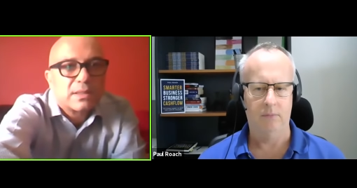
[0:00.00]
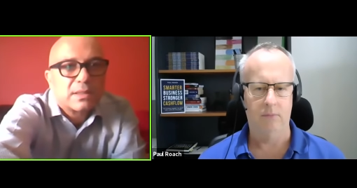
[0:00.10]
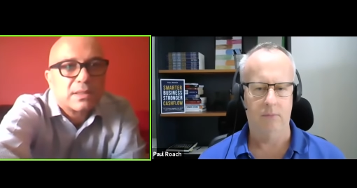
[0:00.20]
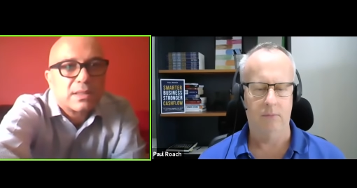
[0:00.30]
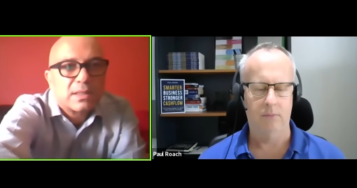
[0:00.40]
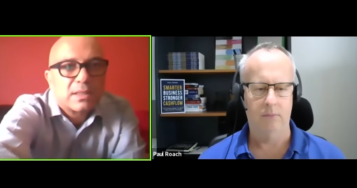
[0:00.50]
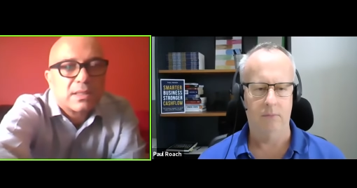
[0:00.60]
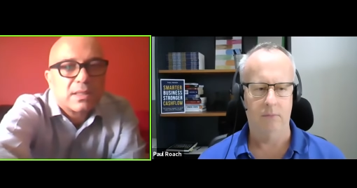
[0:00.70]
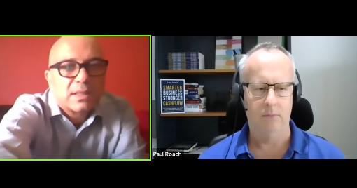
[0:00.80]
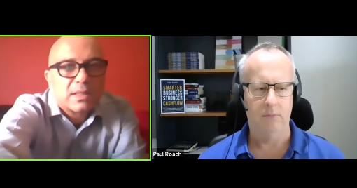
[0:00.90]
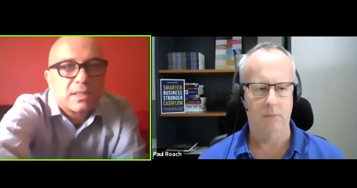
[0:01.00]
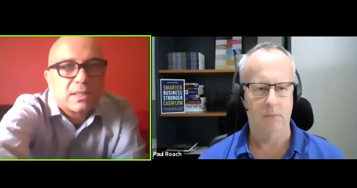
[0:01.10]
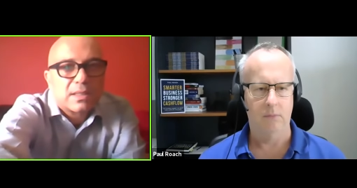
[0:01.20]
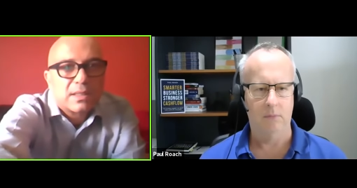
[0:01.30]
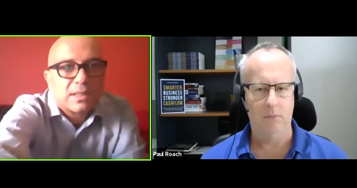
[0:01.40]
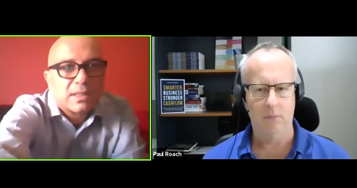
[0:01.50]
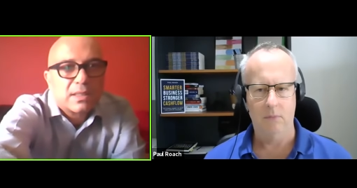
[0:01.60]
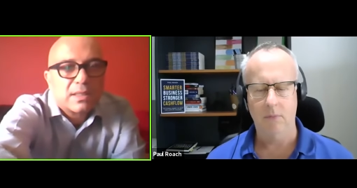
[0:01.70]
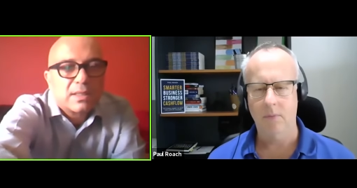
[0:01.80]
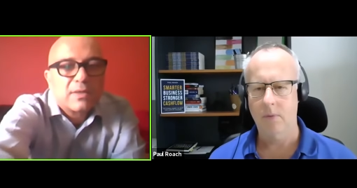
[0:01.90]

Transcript: No one is speaking in this clip.